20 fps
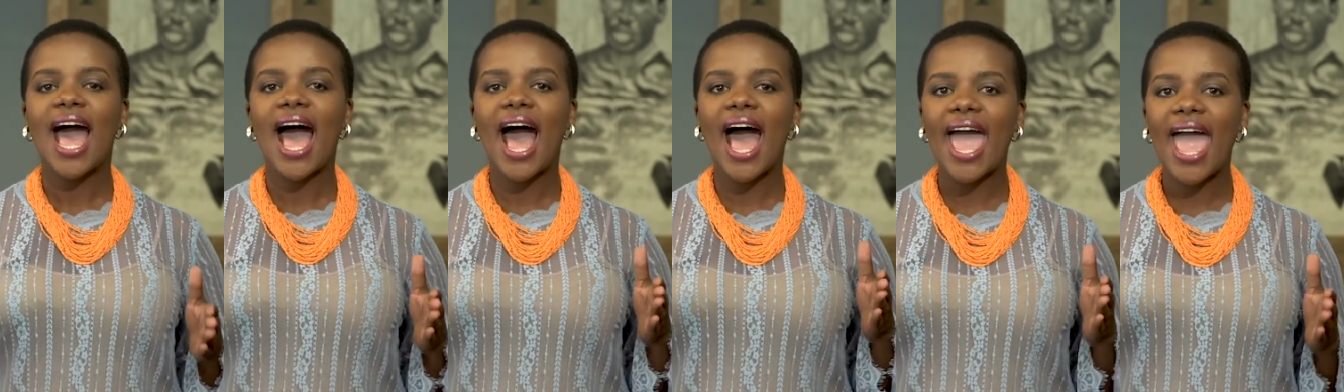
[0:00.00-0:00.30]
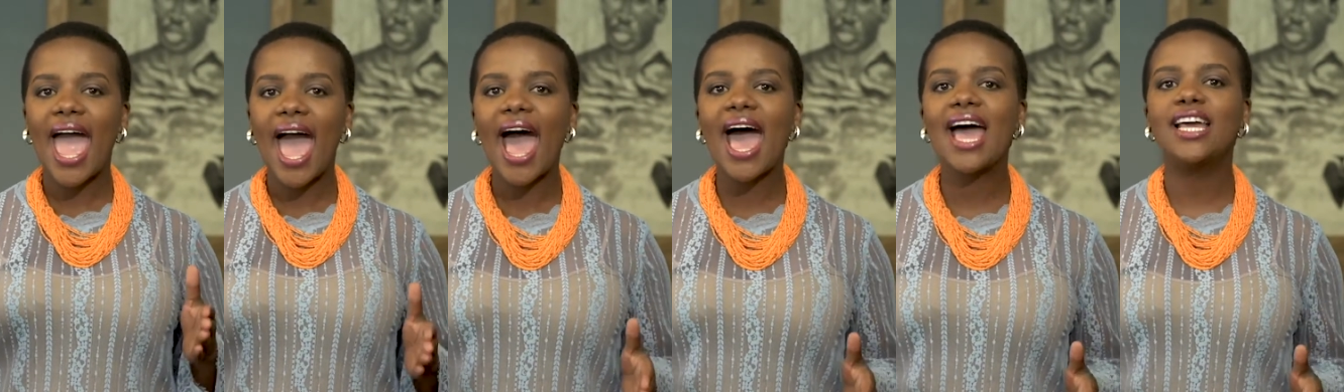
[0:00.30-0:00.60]
I
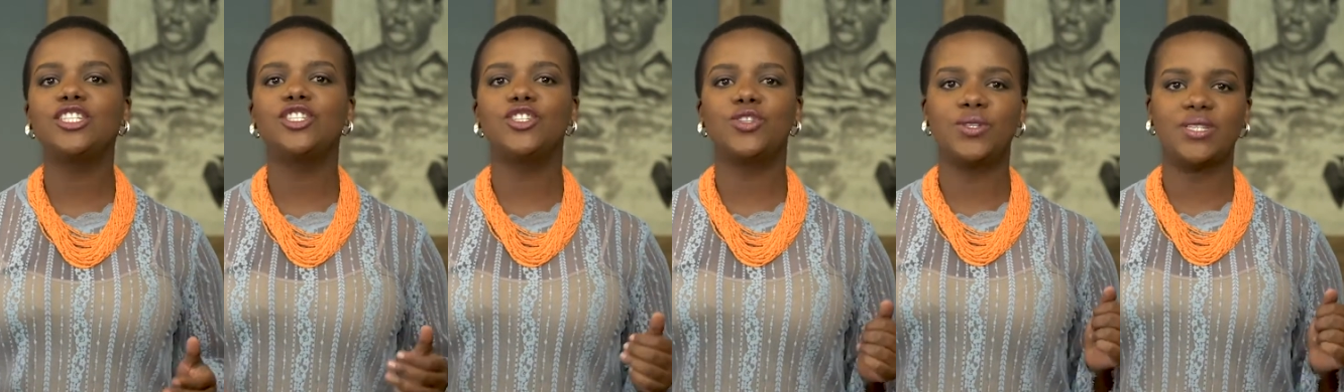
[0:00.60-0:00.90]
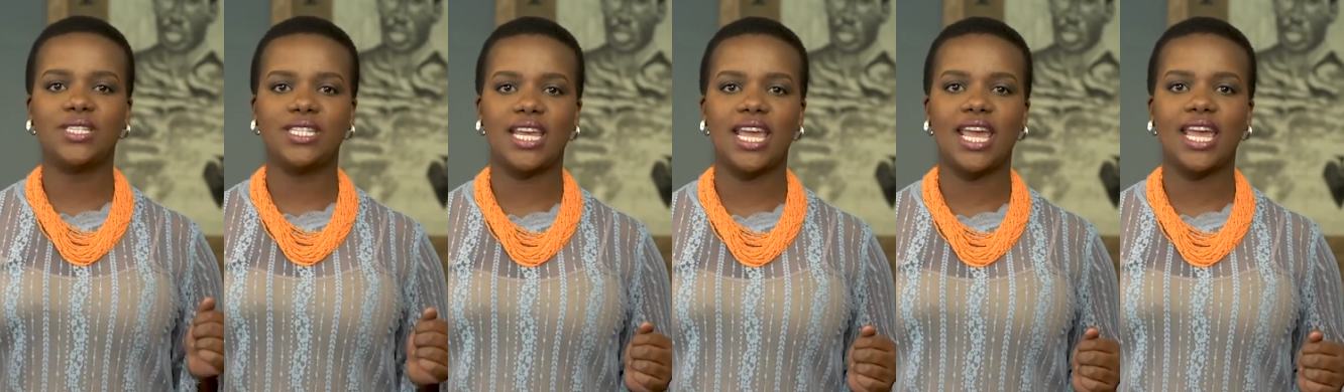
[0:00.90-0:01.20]
had to
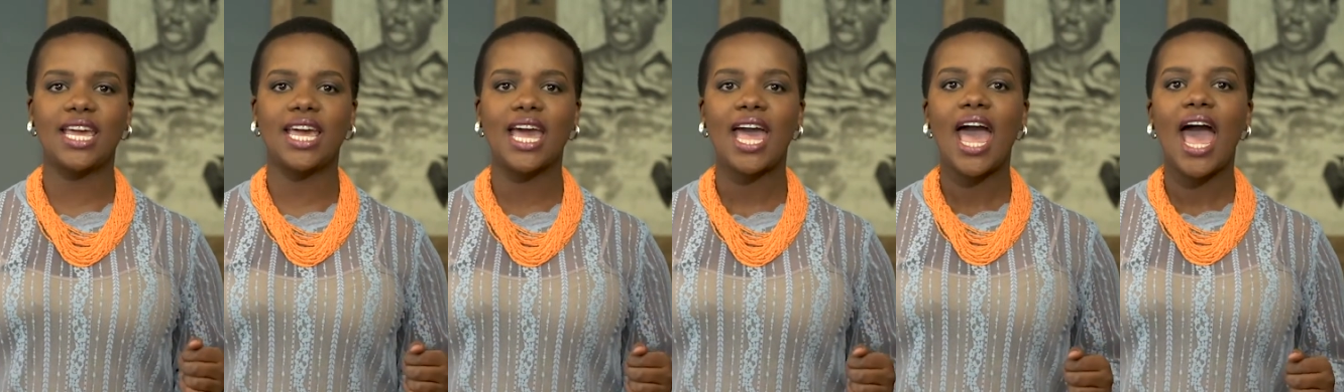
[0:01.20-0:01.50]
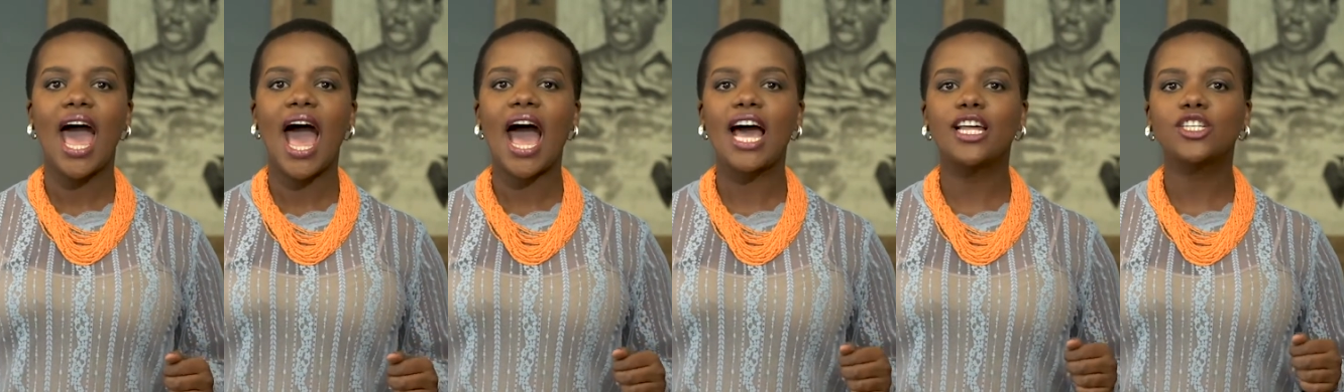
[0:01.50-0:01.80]
take
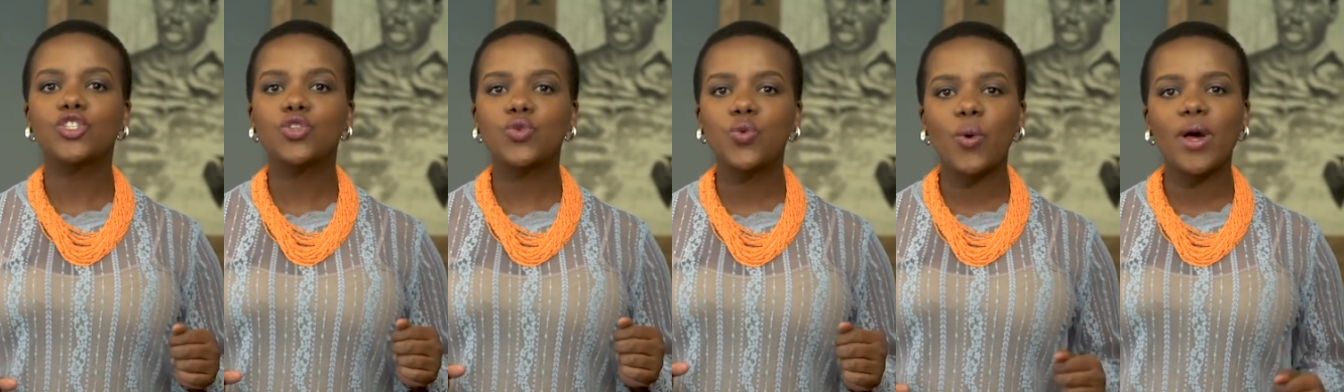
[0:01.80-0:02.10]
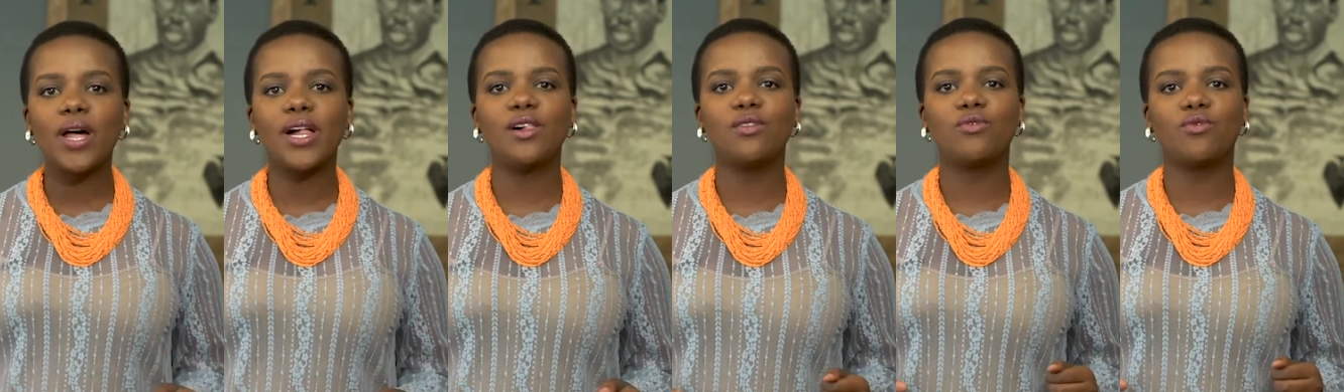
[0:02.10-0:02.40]
a
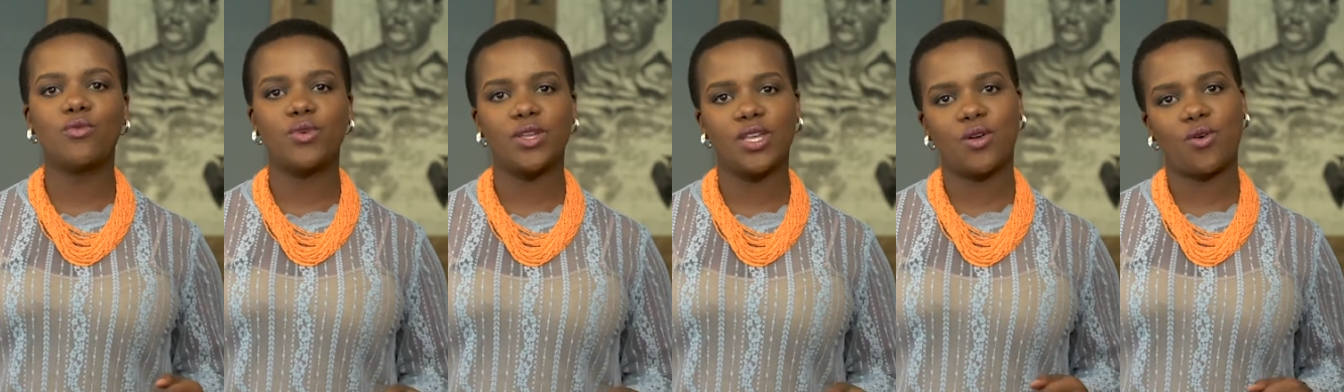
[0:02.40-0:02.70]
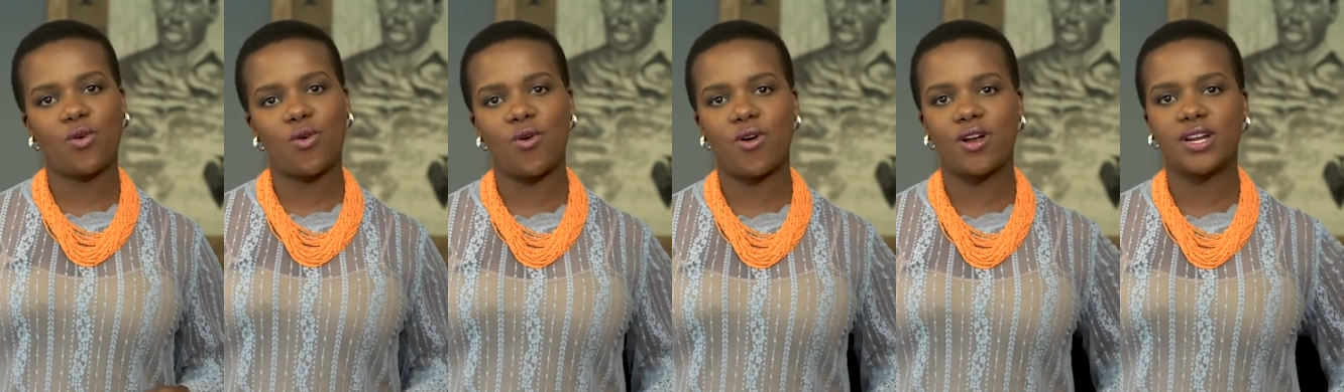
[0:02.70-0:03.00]
12-week
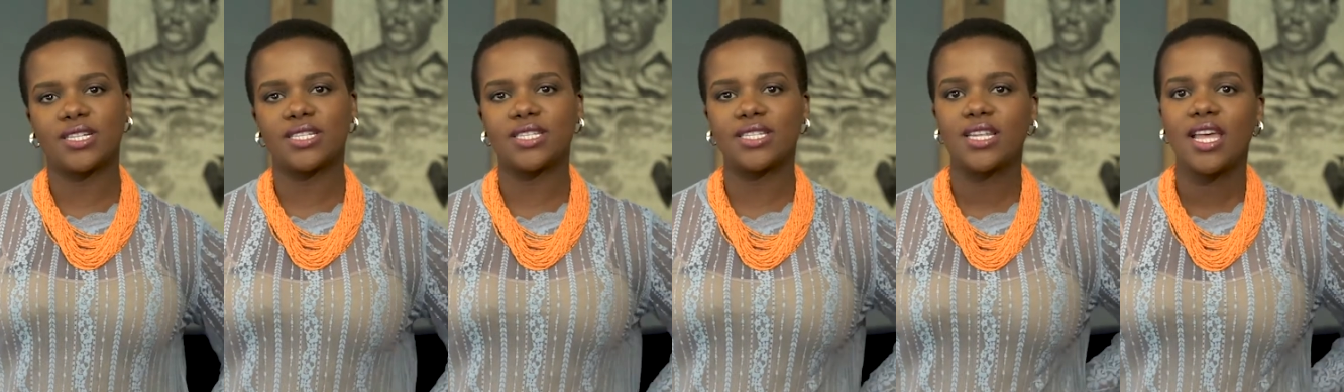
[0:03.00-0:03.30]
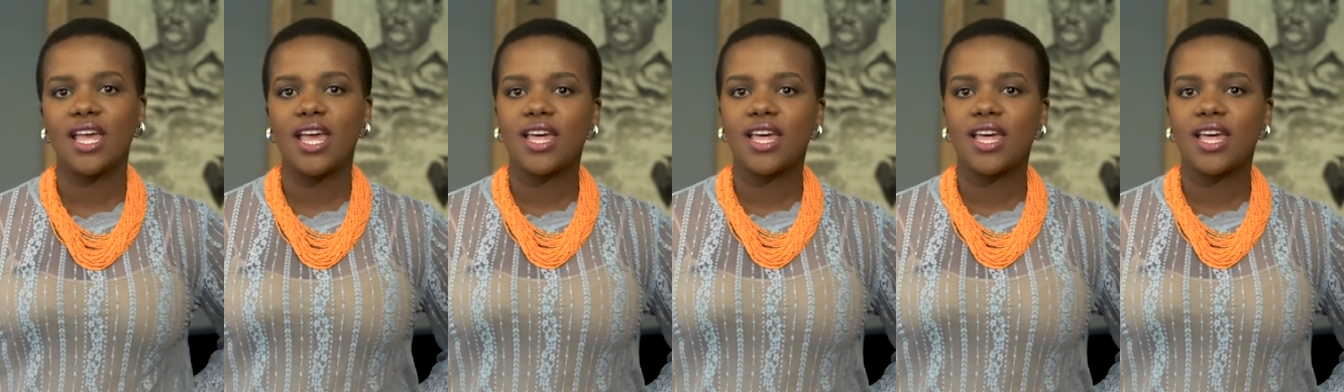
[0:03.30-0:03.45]
course